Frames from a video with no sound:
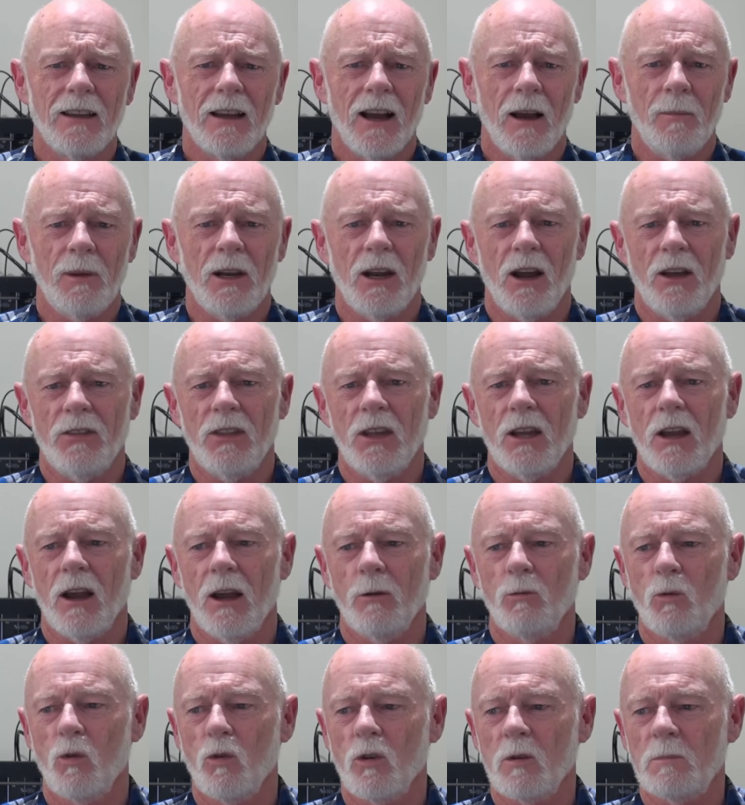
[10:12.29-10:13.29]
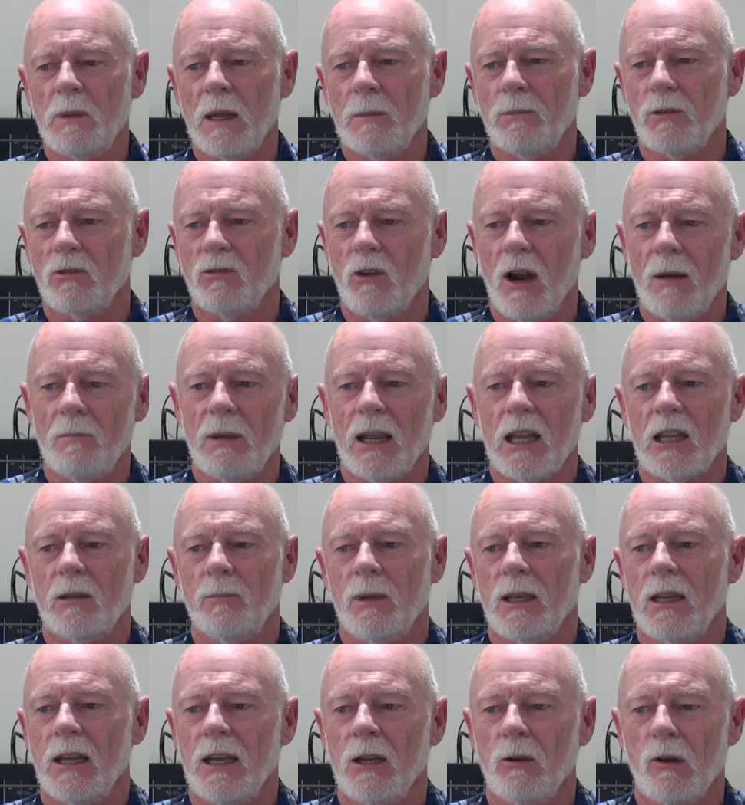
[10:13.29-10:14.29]
I mean, I think I warned people right back at the
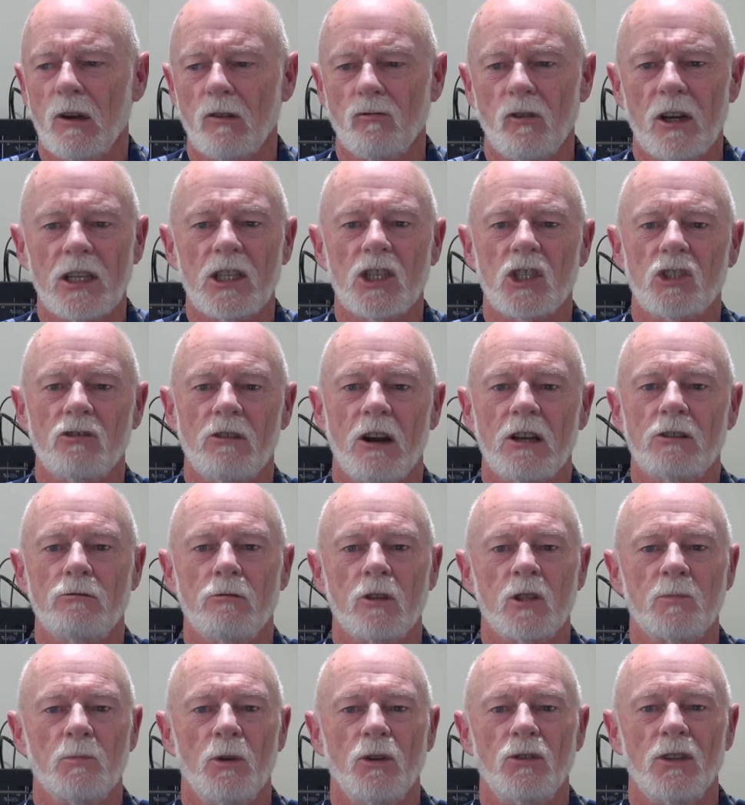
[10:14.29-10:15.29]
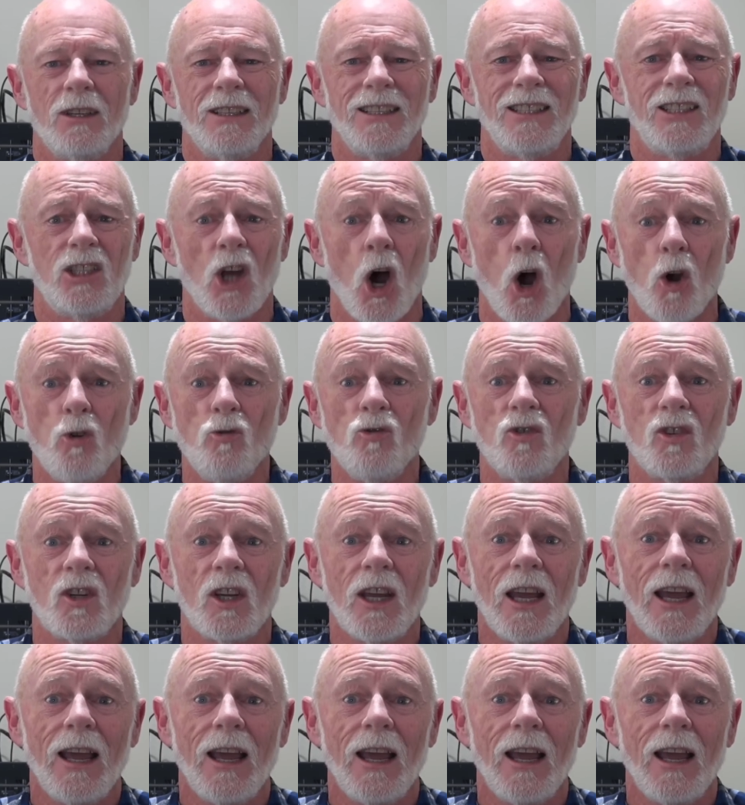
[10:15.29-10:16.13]
beginning when registration was moved to don't